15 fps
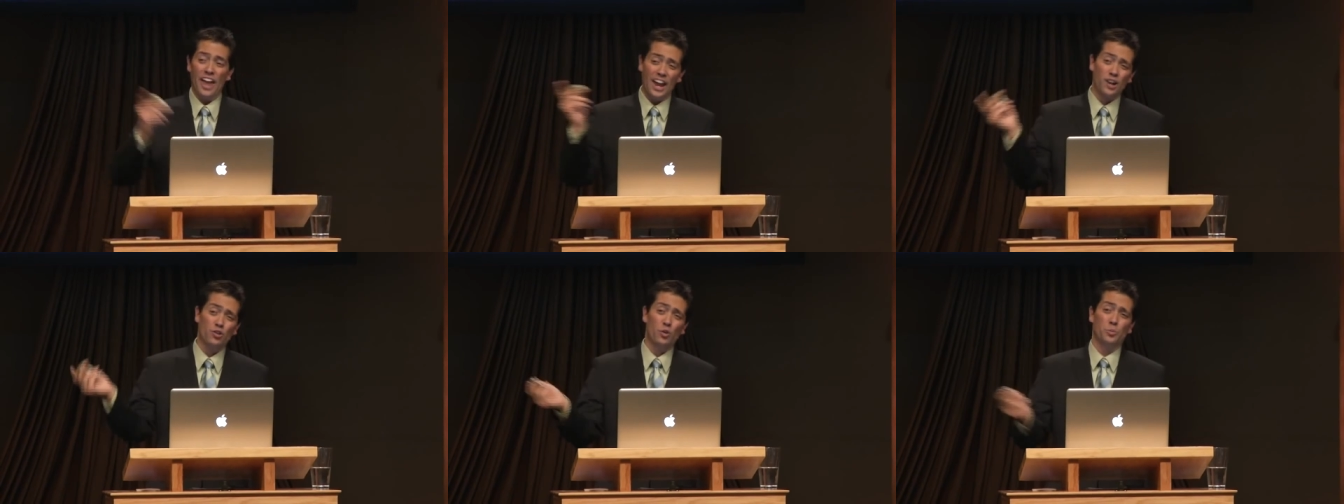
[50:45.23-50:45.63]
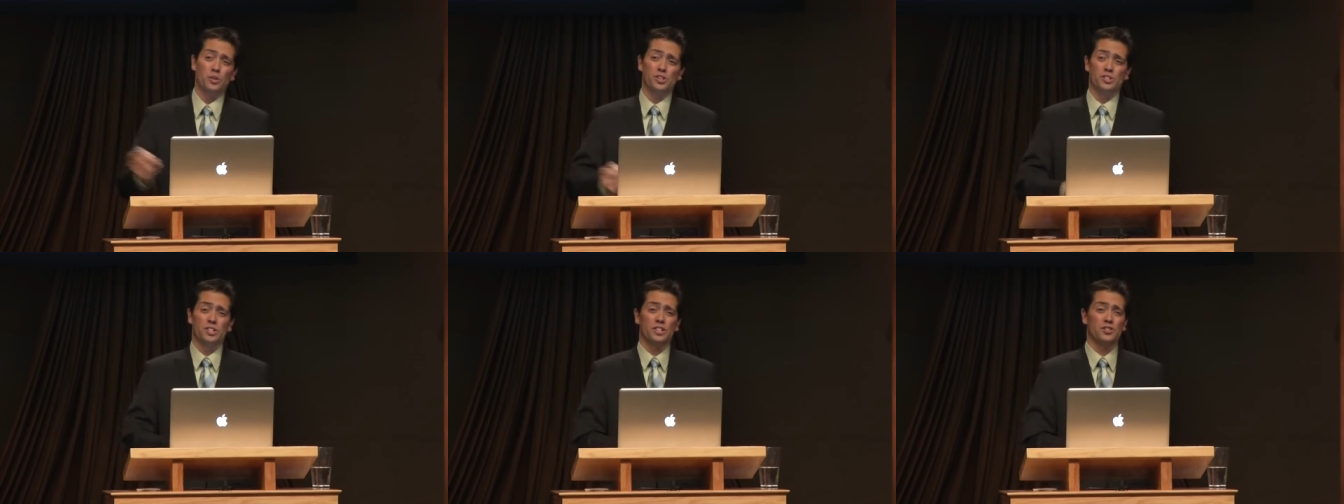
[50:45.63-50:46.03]
that group
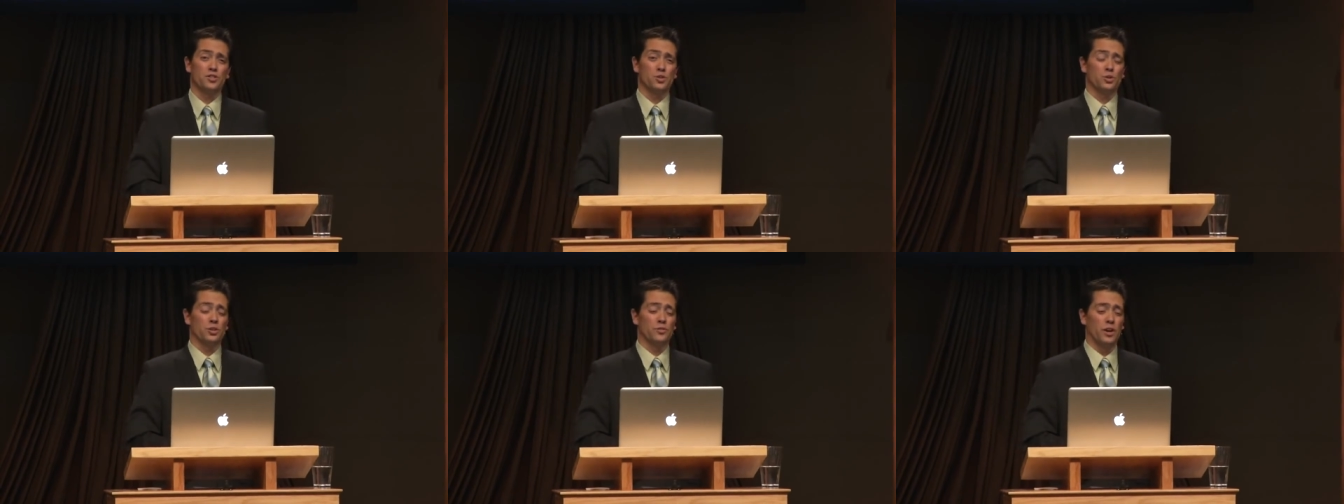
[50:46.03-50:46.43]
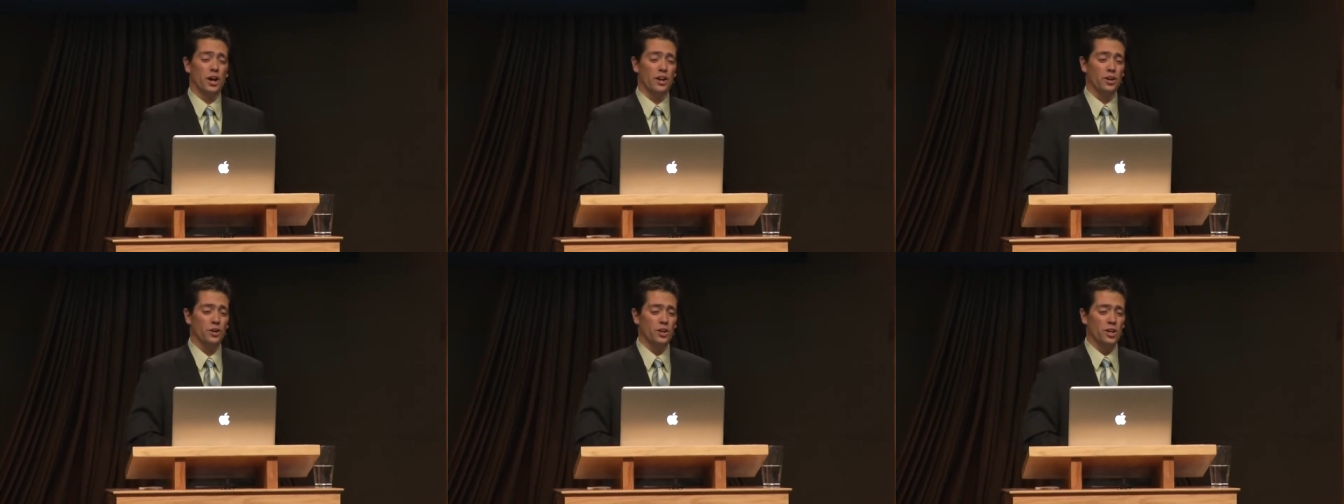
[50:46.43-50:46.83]
we just listened to,
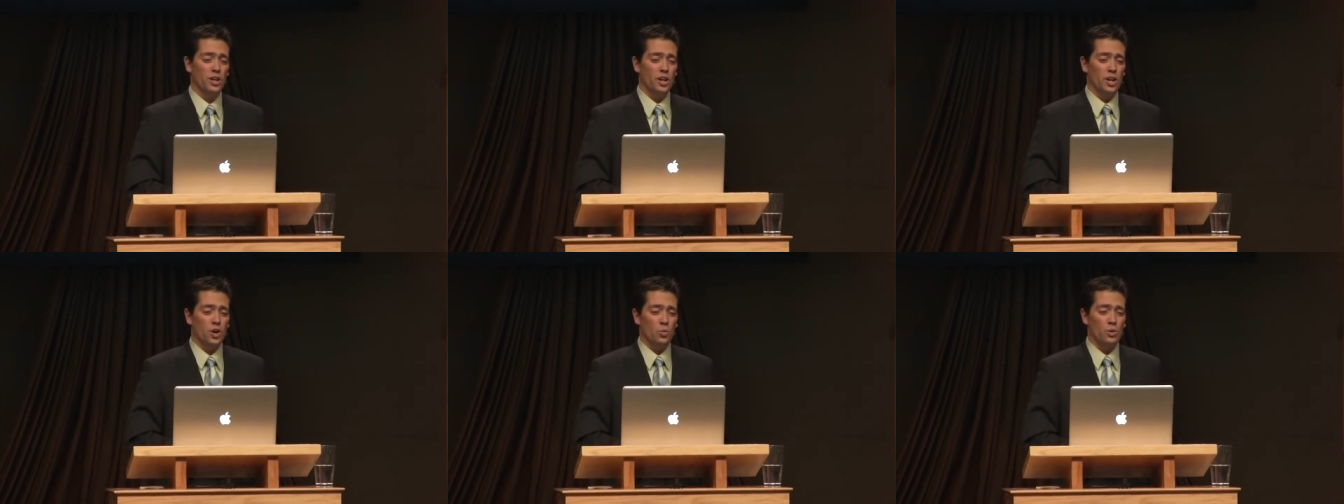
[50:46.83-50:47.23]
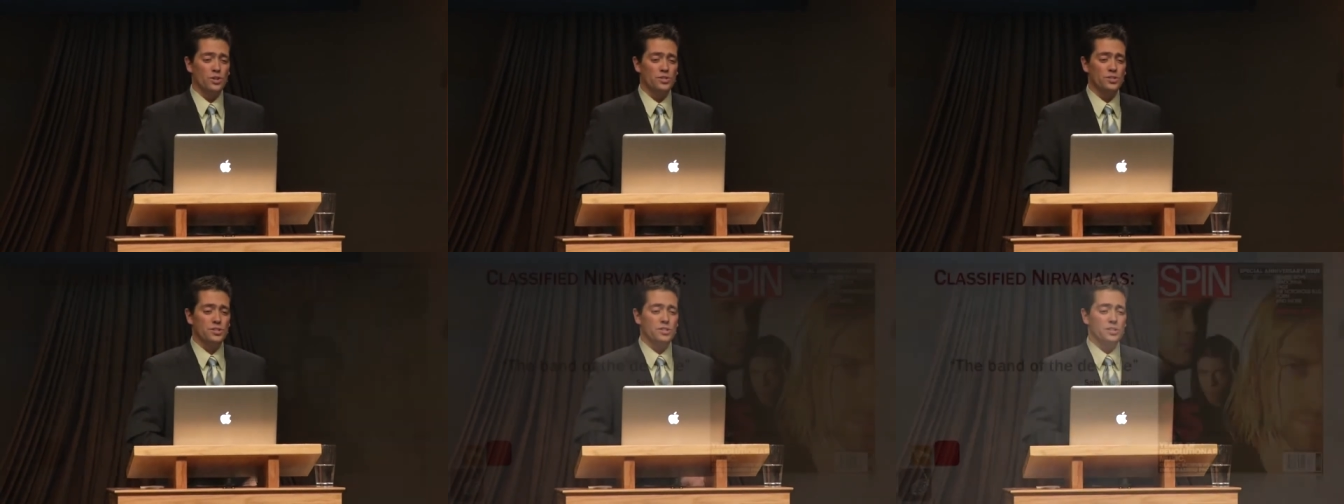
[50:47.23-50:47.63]
Nirvana,
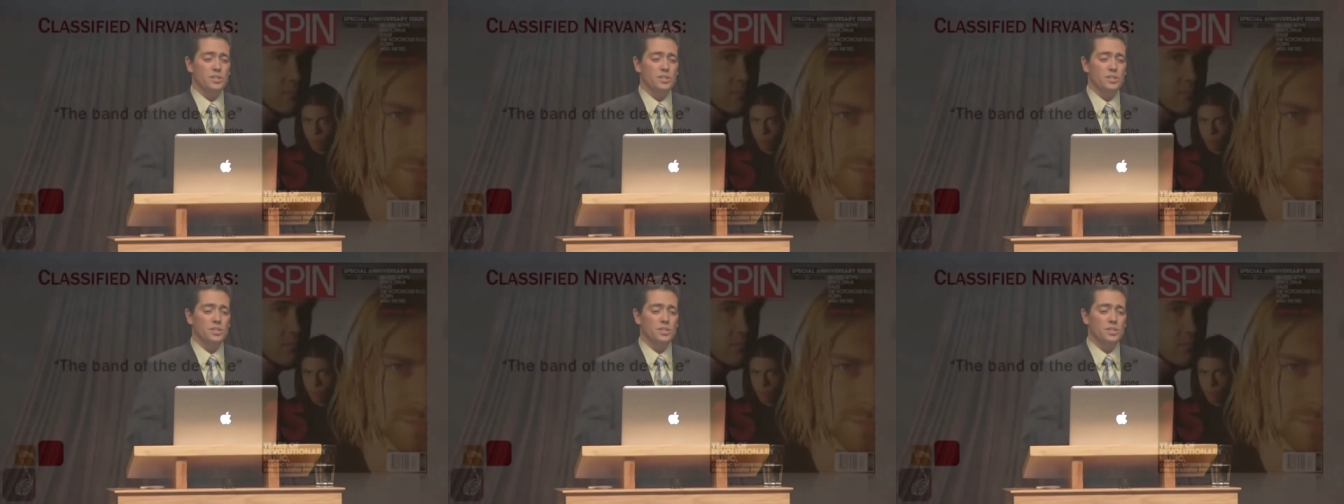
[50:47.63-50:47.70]
was